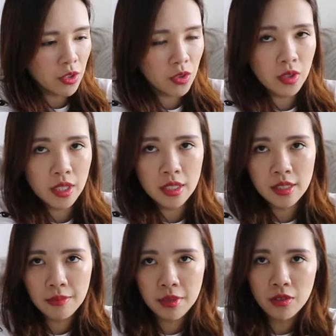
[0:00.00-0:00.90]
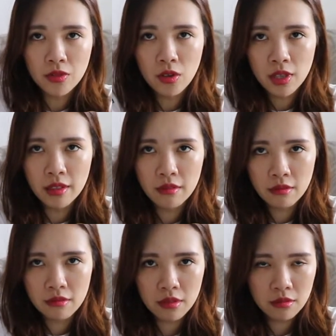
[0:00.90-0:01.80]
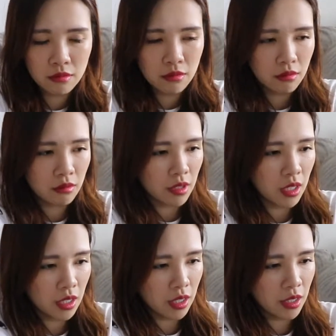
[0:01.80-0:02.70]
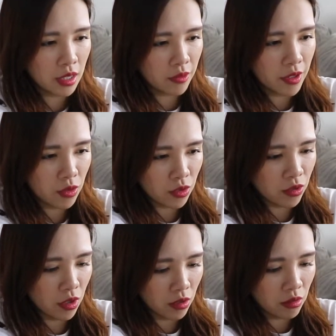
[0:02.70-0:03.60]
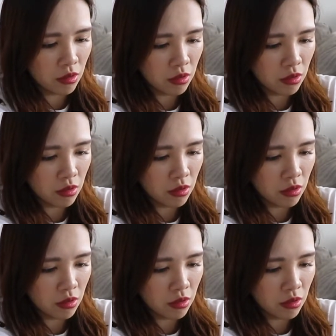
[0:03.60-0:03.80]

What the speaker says: do is I'm gonna roll it and give it a good roll.